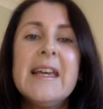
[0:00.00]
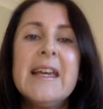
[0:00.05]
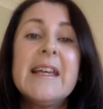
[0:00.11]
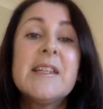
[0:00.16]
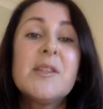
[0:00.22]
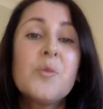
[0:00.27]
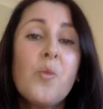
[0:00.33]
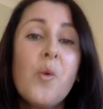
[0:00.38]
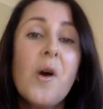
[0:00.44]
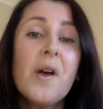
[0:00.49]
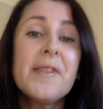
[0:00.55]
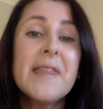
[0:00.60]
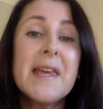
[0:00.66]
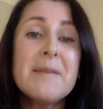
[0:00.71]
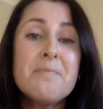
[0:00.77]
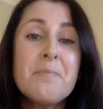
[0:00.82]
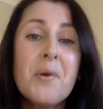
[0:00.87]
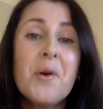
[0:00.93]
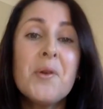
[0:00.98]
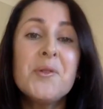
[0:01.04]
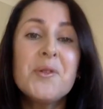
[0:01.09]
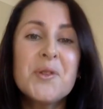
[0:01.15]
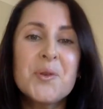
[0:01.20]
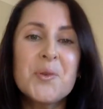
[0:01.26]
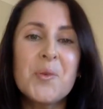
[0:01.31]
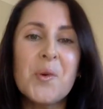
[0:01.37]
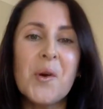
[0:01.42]
It's what they
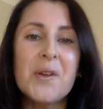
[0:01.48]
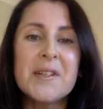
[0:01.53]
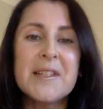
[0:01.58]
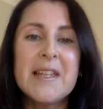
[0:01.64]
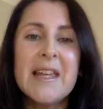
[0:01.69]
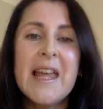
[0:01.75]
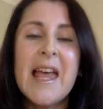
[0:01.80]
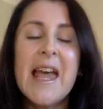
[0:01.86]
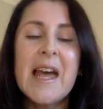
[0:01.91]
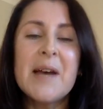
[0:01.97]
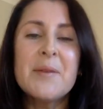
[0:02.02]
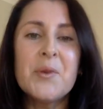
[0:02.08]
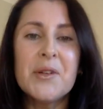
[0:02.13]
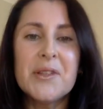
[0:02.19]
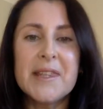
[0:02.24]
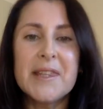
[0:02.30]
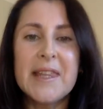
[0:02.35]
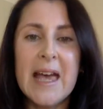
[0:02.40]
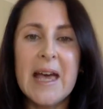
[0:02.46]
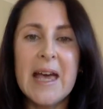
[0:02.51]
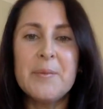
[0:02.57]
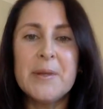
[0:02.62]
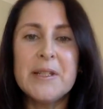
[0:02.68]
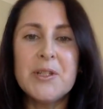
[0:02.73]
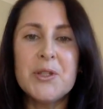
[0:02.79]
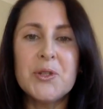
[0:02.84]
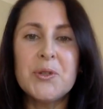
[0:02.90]
most want and what they're
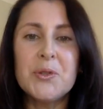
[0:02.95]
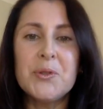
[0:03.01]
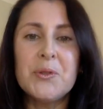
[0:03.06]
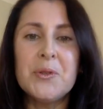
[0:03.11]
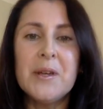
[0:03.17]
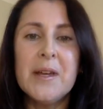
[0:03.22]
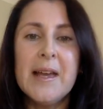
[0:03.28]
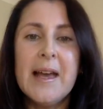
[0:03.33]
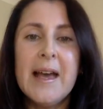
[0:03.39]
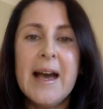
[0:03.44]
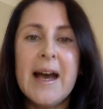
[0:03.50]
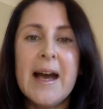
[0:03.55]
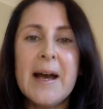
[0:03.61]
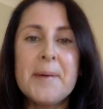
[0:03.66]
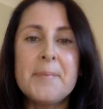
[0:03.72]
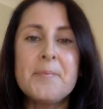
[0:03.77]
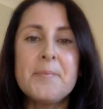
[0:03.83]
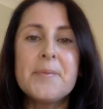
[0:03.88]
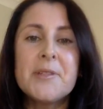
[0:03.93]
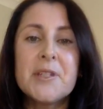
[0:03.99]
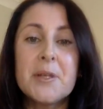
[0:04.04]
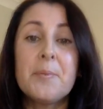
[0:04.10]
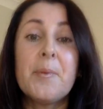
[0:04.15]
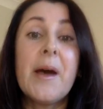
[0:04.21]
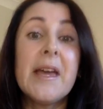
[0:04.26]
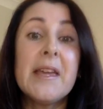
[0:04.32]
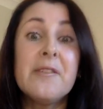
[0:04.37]
happy to
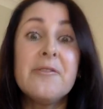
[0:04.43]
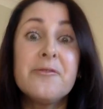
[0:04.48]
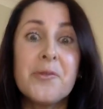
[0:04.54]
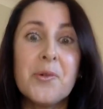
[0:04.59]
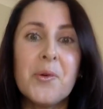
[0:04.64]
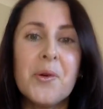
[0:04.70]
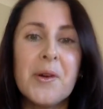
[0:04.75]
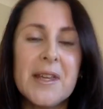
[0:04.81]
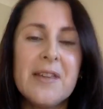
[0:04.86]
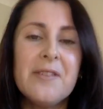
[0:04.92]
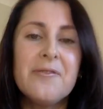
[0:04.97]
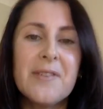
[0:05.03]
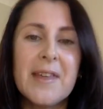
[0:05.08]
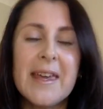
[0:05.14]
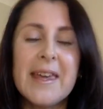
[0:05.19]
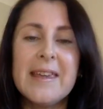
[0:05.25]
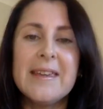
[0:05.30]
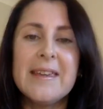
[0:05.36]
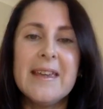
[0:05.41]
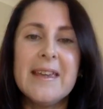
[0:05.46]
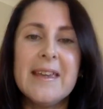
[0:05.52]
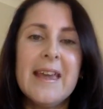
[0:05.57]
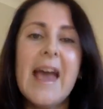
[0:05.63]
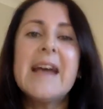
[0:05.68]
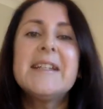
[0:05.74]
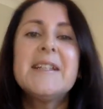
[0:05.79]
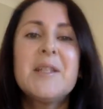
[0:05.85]
pay for if they
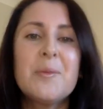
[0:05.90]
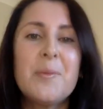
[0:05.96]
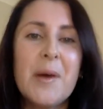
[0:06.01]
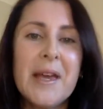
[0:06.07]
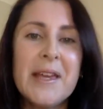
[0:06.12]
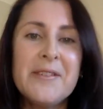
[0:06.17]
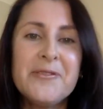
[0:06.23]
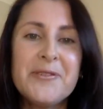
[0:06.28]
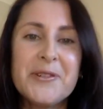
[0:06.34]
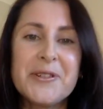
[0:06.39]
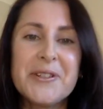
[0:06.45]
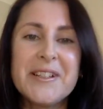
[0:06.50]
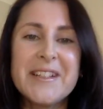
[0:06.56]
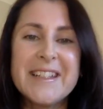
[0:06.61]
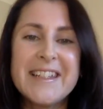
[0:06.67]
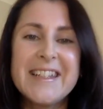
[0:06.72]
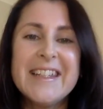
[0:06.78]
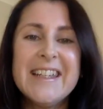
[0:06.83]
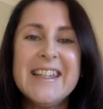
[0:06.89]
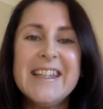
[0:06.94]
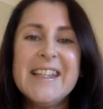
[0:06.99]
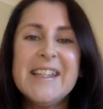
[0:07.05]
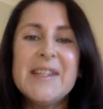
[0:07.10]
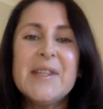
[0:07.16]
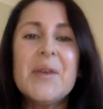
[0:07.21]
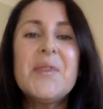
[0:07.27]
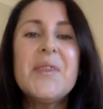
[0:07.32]
had to pay for it.
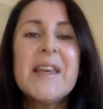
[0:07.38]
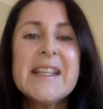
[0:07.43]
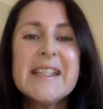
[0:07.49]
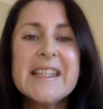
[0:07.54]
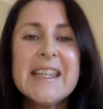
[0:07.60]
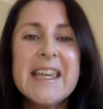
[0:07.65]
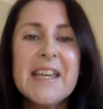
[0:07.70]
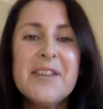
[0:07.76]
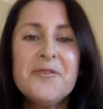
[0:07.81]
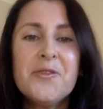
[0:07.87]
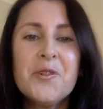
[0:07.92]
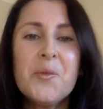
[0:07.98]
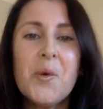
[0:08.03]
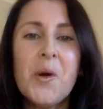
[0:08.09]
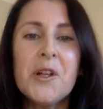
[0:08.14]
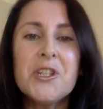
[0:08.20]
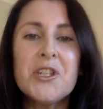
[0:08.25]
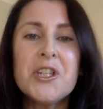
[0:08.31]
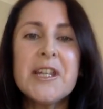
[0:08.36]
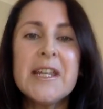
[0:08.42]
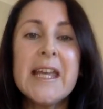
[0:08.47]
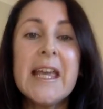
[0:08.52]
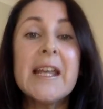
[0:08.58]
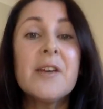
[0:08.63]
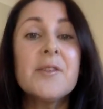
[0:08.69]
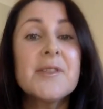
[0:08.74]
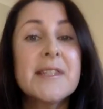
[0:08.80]
So thanks again for watching,
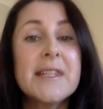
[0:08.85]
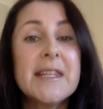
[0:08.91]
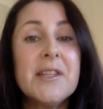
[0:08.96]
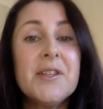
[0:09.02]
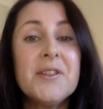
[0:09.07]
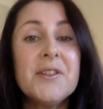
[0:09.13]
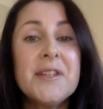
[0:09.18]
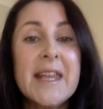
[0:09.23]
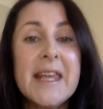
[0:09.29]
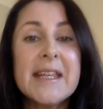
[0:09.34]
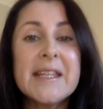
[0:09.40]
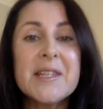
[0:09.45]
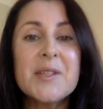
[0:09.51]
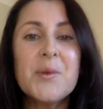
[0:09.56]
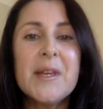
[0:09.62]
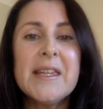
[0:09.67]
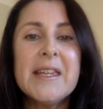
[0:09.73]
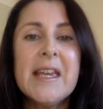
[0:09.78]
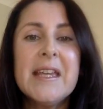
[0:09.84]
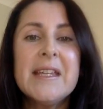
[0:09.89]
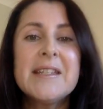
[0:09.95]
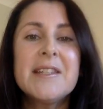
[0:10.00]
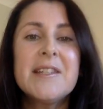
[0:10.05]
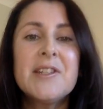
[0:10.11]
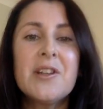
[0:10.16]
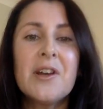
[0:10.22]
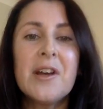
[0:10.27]
and I'll see you next week
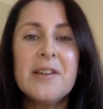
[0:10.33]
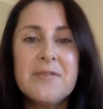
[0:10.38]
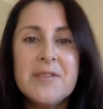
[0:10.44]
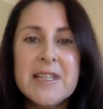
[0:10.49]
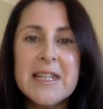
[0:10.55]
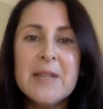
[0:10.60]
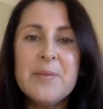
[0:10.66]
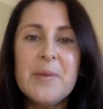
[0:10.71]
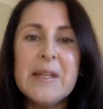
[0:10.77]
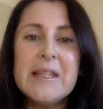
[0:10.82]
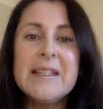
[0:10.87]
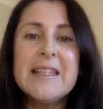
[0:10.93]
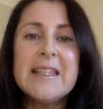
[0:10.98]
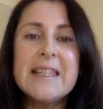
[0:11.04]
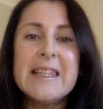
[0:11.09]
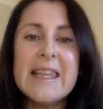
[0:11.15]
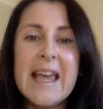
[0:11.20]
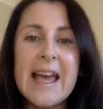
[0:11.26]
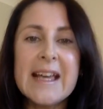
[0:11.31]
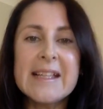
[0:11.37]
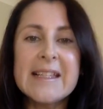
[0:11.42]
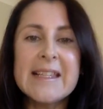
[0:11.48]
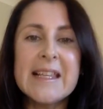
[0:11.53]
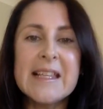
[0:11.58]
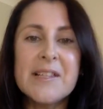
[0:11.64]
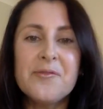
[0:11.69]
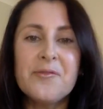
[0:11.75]
to dive deep into the
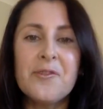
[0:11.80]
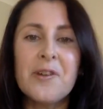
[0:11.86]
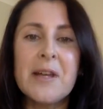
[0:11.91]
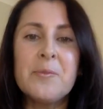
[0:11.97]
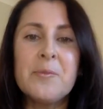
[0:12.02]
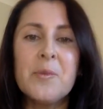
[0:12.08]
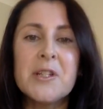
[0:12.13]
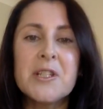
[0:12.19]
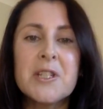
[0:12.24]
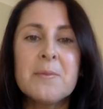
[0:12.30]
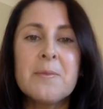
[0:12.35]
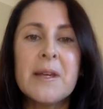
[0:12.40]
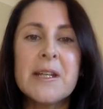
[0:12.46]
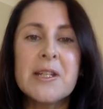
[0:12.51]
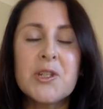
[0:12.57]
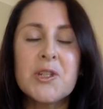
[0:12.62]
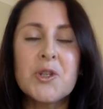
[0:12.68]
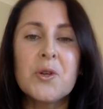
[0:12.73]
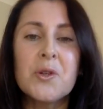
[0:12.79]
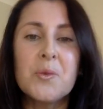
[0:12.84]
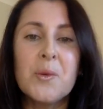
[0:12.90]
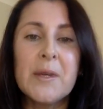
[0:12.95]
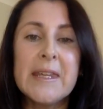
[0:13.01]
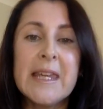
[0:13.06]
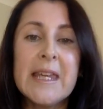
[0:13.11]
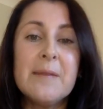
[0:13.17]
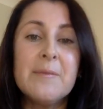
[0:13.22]
Access Framework to make sure that
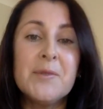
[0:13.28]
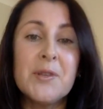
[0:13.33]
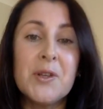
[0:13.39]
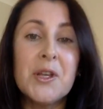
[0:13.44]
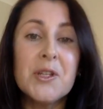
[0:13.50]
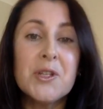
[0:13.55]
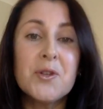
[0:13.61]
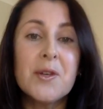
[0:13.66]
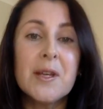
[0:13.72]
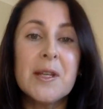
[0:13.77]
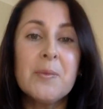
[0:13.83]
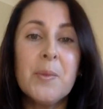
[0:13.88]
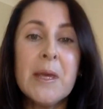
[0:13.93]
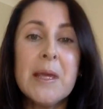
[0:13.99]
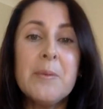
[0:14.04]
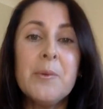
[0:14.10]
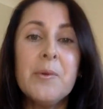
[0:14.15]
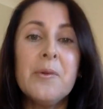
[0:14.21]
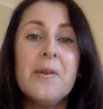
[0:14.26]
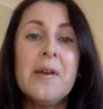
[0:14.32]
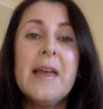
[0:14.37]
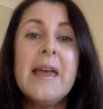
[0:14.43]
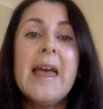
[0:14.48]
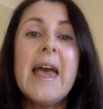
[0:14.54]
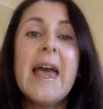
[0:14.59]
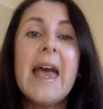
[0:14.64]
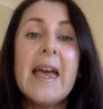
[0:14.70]
we keep nurturing people
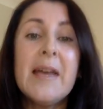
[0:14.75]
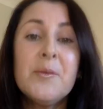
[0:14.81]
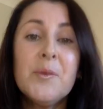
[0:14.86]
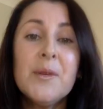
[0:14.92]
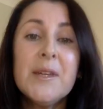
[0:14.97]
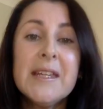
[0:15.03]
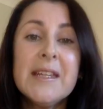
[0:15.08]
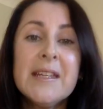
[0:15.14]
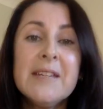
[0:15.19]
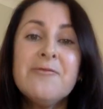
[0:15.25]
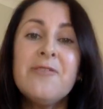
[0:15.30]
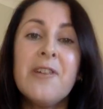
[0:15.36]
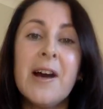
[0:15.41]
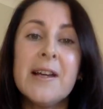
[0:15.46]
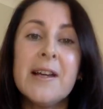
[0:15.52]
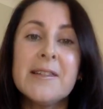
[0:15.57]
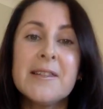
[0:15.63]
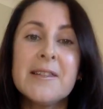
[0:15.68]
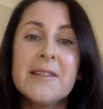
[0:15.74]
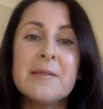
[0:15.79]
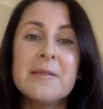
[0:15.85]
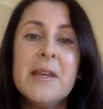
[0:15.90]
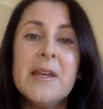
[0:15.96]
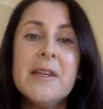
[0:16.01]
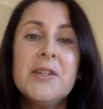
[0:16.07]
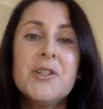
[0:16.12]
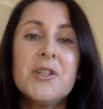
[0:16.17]
and we can invite them
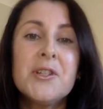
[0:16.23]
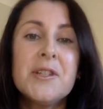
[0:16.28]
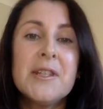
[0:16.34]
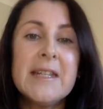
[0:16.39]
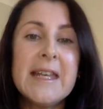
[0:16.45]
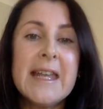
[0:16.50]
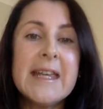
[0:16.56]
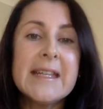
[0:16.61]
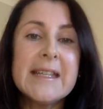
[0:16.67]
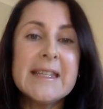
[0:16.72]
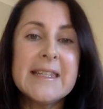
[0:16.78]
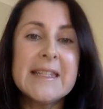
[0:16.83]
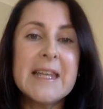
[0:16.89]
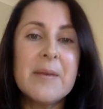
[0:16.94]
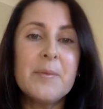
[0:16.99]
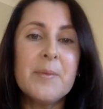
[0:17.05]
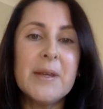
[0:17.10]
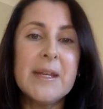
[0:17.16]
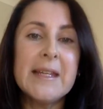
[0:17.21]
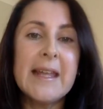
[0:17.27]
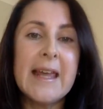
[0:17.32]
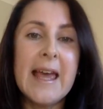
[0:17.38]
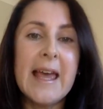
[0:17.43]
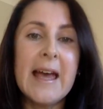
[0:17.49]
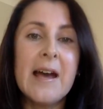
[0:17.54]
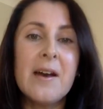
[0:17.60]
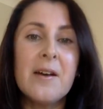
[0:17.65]
to the next step in
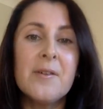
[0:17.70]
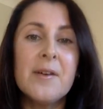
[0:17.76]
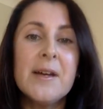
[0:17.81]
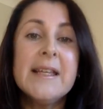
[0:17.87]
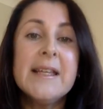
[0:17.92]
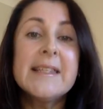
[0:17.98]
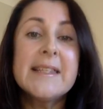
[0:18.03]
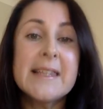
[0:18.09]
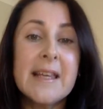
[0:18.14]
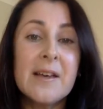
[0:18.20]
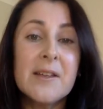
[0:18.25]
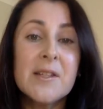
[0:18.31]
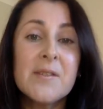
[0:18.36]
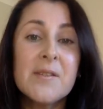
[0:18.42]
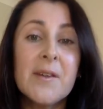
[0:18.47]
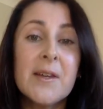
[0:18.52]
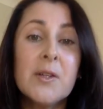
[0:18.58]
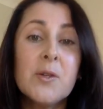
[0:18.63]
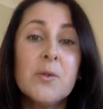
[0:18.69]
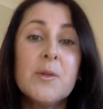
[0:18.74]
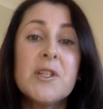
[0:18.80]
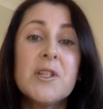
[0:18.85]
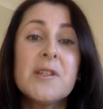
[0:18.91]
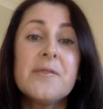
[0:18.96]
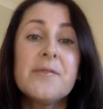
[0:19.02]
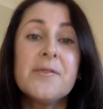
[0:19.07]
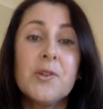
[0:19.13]
our sales funnel, which
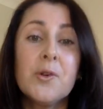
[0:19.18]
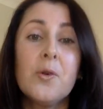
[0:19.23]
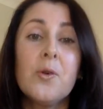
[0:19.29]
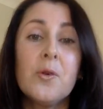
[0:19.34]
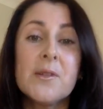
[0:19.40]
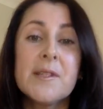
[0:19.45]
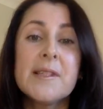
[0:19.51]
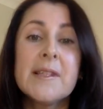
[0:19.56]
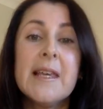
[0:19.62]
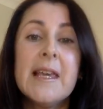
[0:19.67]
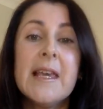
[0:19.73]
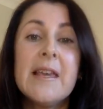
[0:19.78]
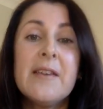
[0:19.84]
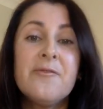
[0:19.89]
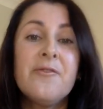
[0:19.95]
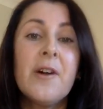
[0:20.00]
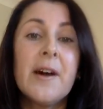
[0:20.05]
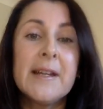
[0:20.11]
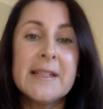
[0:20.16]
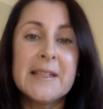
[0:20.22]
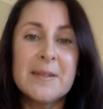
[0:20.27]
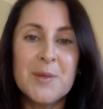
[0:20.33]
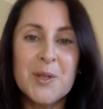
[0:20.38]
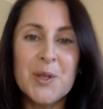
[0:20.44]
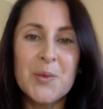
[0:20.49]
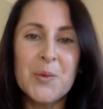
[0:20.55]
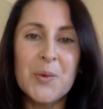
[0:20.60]
is, of course, inviting them
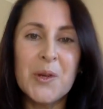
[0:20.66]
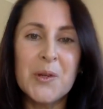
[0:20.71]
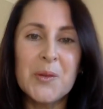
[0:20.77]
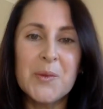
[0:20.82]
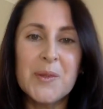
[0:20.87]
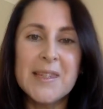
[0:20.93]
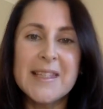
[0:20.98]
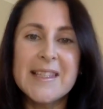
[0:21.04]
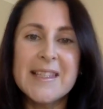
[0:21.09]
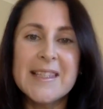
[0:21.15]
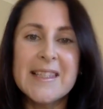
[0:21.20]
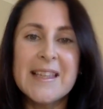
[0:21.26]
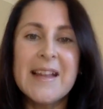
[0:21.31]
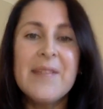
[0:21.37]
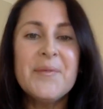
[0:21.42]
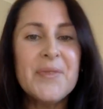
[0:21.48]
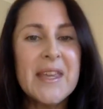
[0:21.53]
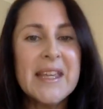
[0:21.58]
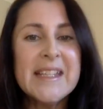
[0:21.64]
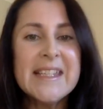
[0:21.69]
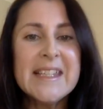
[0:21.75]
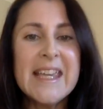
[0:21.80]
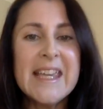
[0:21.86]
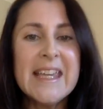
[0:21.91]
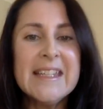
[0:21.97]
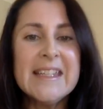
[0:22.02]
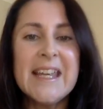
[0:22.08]
to work with us. Thanks
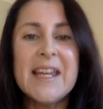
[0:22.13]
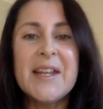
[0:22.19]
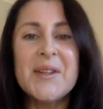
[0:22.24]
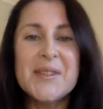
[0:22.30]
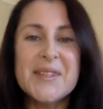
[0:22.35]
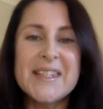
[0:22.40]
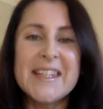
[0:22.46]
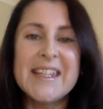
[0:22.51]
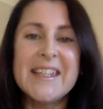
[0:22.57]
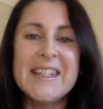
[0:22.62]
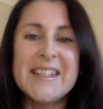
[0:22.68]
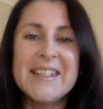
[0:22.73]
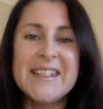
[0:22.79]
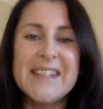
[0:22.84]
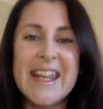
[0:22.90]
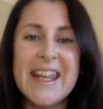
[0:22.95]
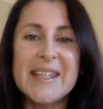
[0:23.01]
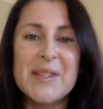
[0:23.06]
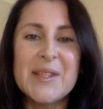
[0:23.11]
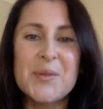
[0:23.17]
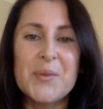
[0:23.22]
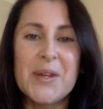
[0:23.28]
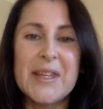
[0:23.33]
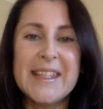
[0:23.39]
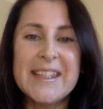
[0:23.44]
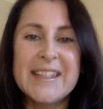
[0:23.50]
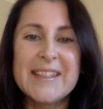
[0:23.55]
again, and I'll see you next
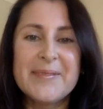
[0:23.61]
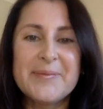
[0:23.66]
week.